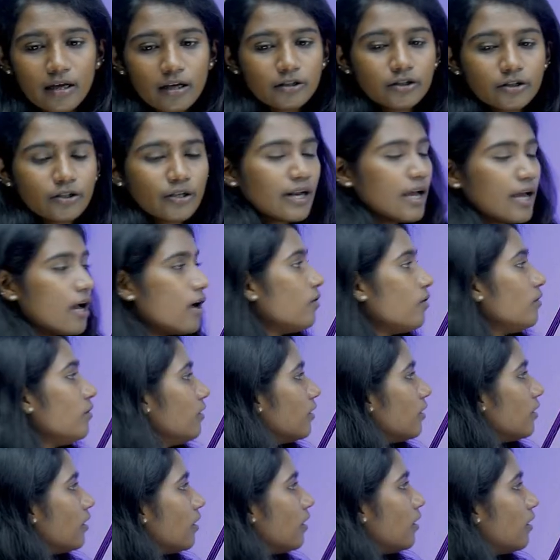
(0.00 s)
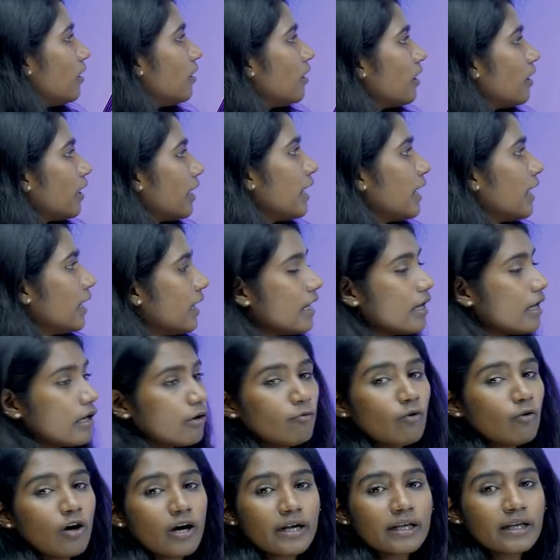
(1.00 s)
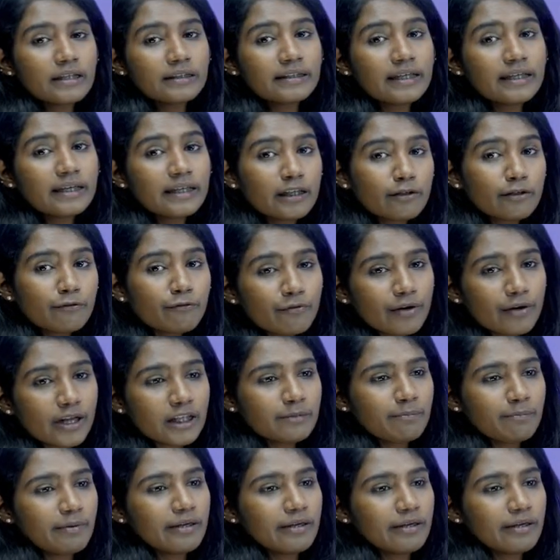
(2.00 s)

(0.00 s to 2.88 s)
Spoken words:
So now here, what is the difference